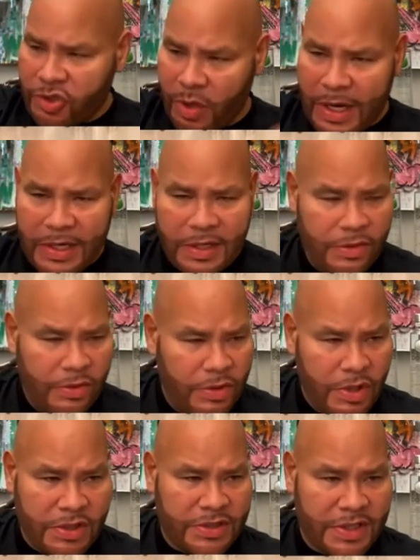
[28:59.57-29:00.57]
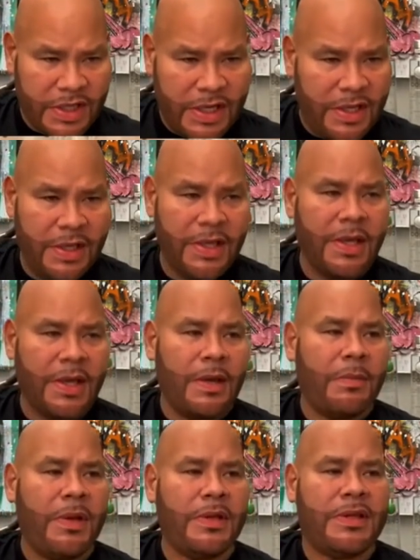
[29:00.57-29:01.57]
trade in New York City.
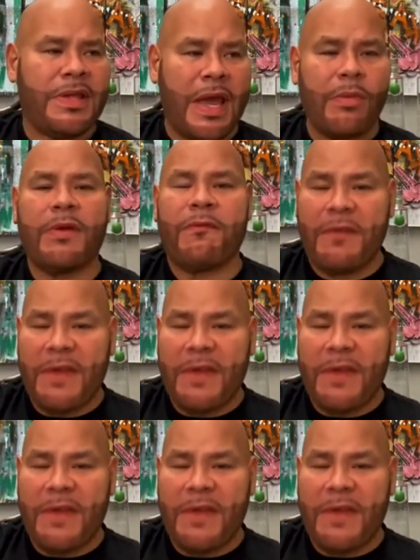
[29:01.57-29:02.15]
They would